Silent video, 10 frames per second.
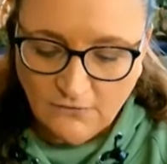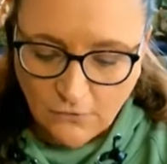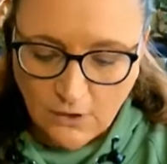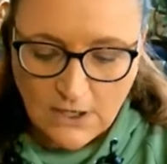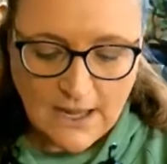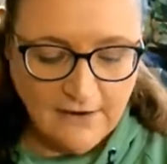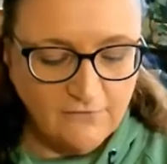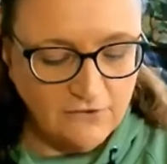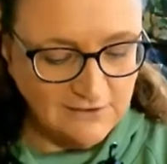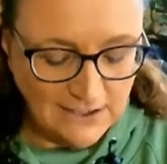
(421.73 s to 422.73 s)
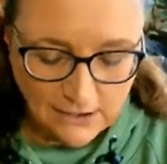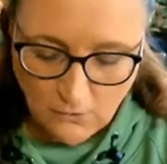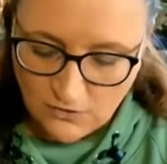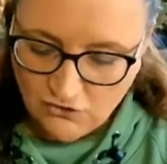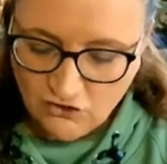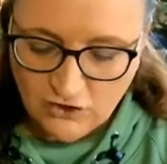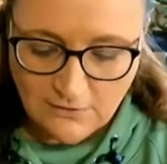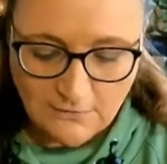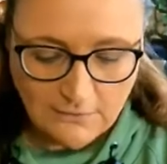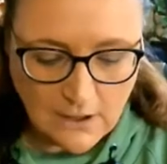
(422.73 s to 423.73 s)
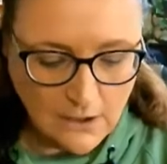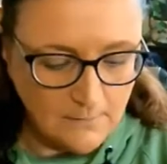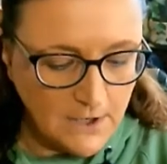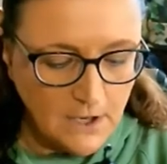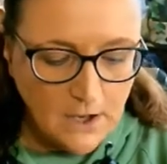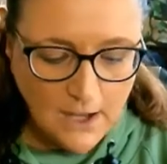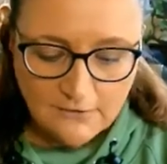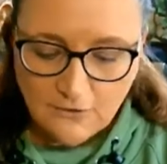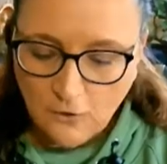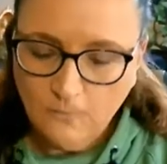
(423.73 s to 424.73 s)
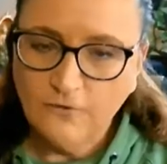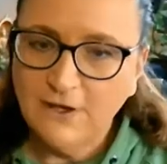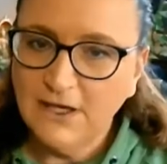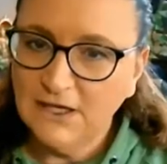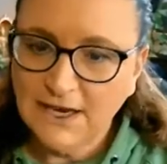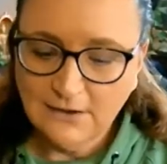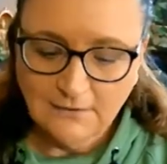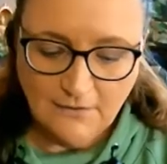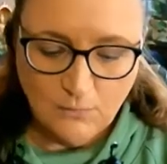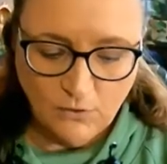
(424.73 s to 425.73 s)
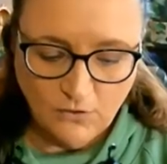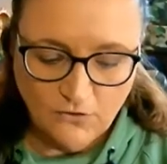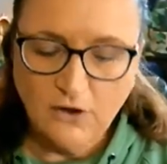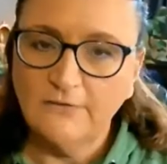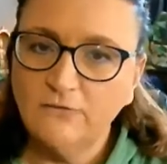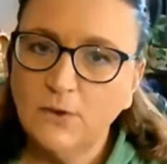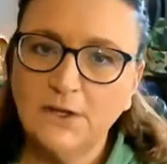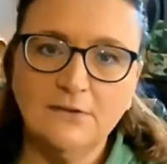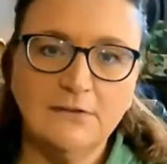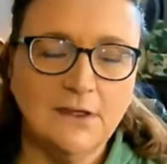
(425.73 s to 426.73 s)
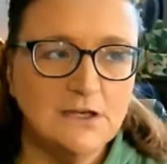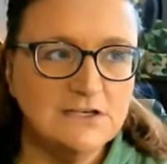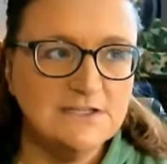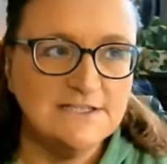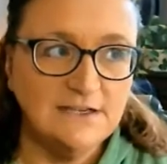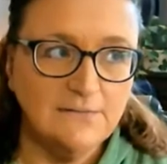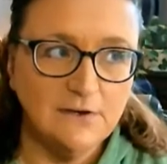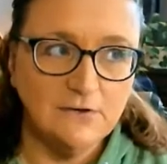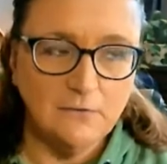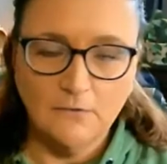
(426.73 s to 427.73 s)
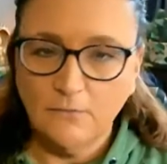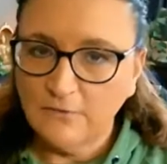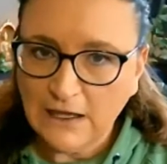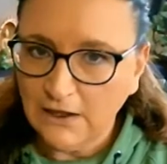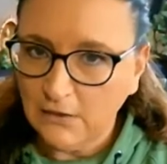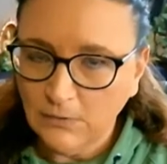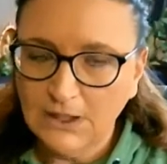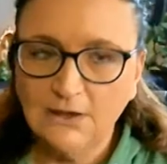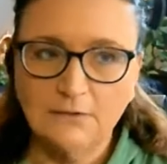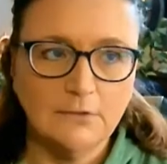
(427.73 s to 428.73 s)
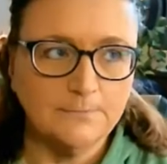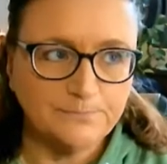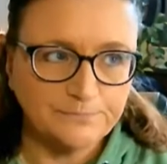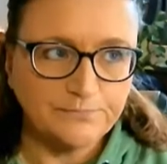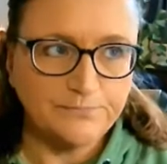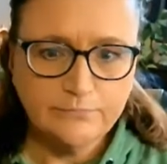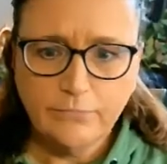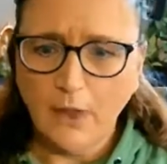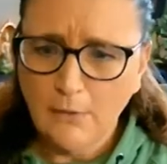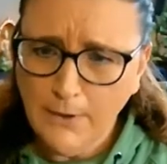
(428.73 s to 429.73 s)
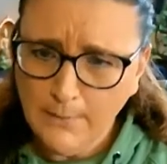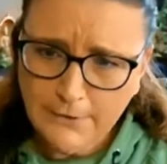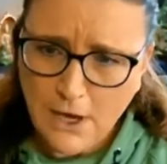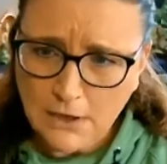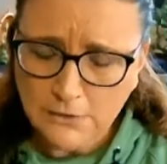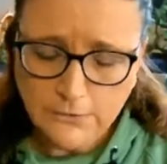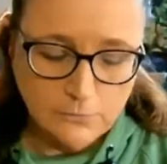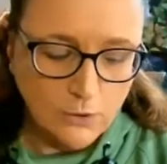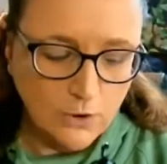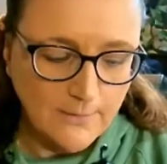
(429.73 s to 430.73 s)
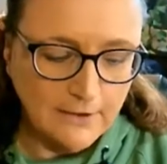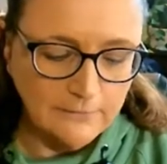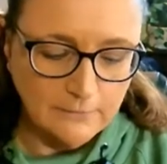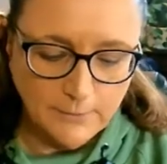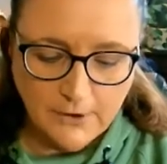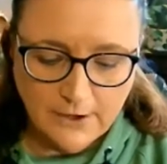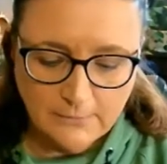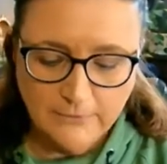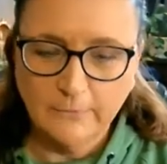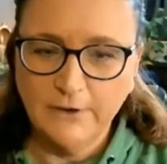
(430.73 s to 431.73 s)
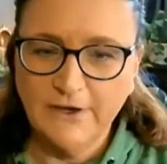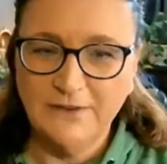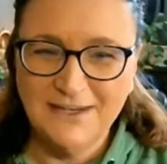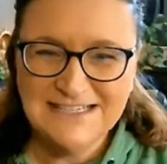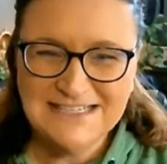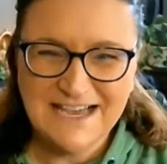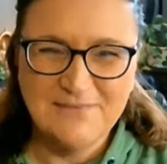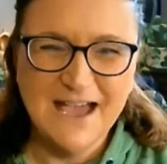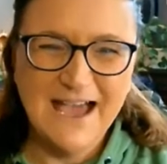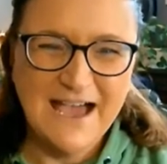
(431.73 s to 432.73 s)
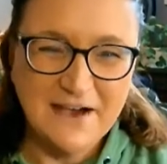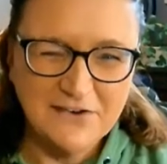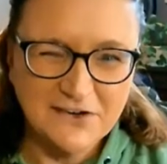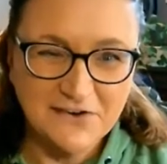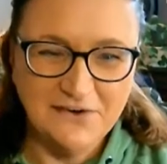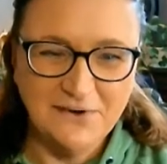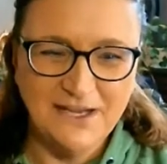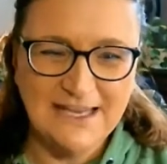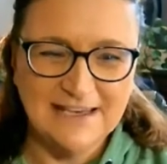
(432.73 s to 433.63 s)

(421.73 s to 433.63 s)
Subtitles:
for a live to take questions, and to hopefully connect some with their loved ones, and even do some psychic readings, and maybe talk a little more about spirit animals. But in the meantime, have a great week.